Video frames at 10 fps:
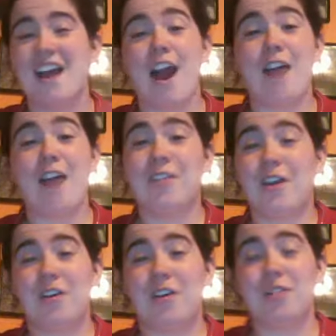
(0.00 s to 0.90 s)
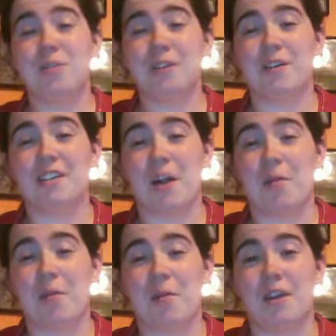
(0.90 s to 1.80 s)
I don't know, it was a pretty
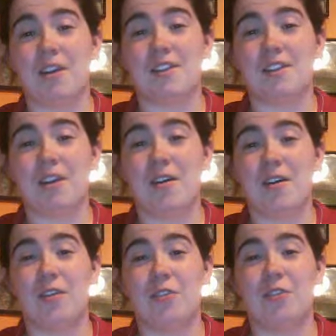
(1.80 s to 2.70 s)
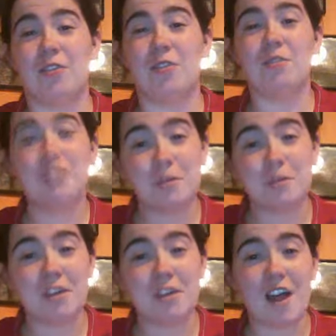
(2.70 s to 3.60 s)
terrible week, so the
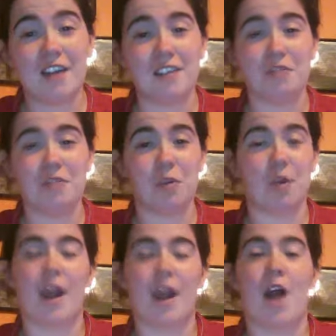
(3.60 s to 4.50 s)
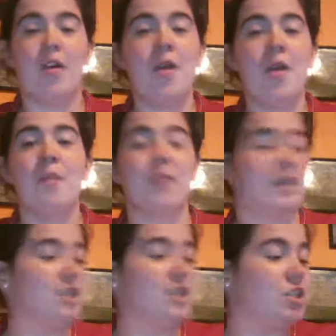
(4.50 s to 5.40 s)
Booktubeathon didn't really work out, but I
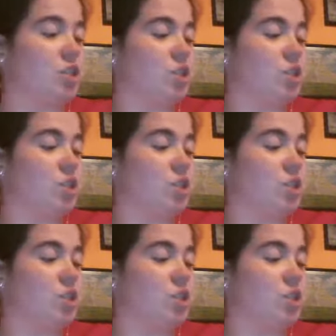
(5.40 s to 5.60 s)
did